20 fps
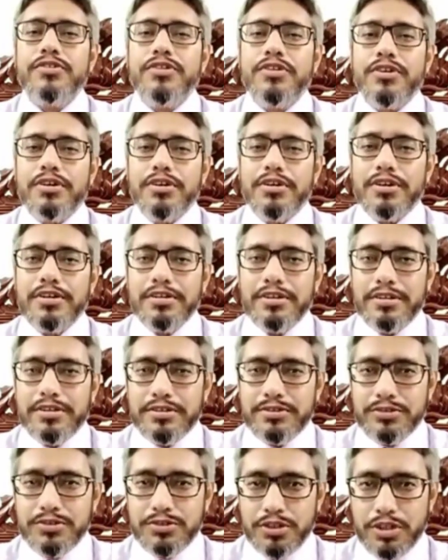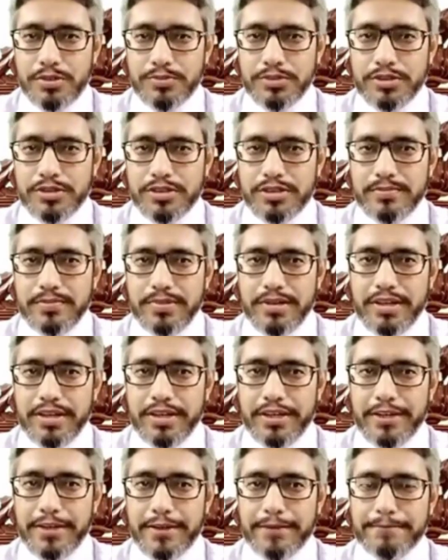for the job you're
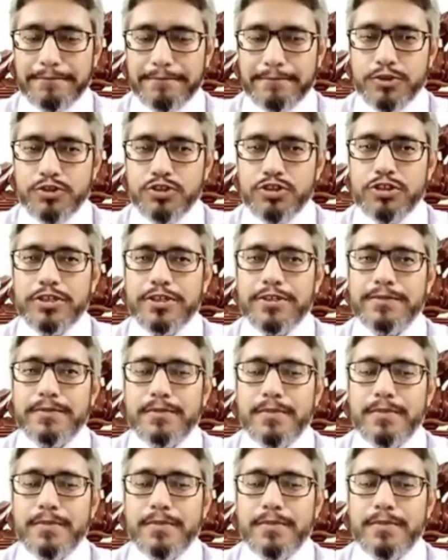applying for.